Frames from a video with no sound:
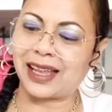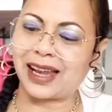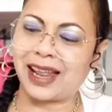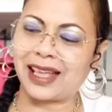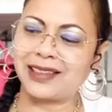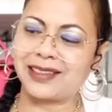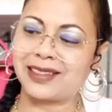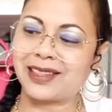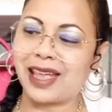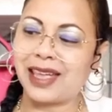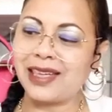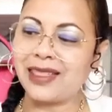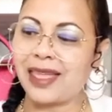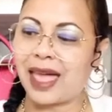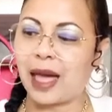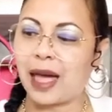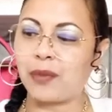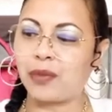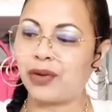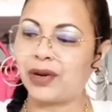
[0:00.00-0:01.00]
and I say
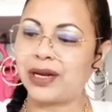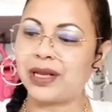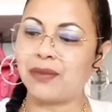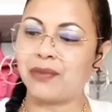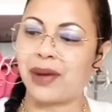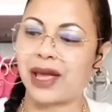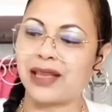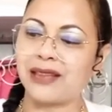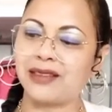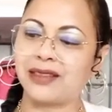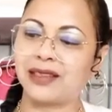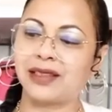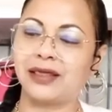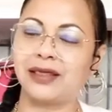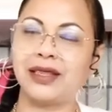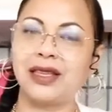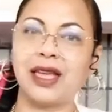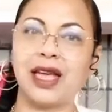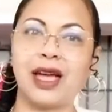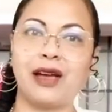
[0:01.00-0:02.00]
that pretty
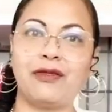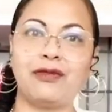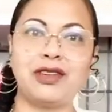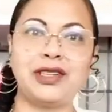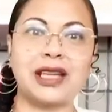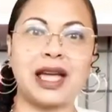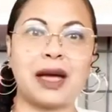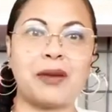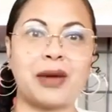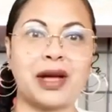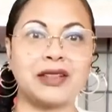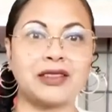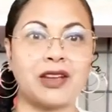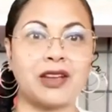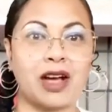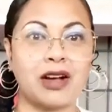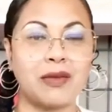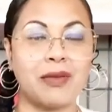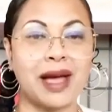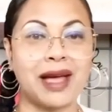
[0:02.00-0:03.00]
basically every time I
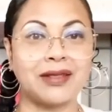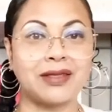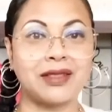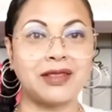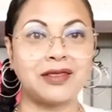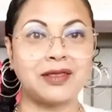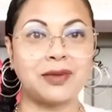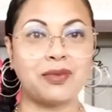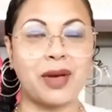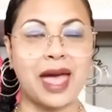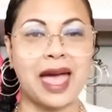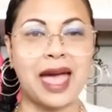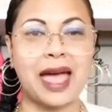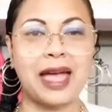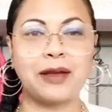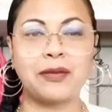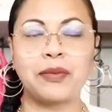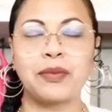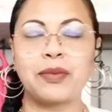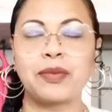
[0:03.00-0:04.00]
talk about this
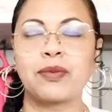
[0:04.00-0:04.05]
bag,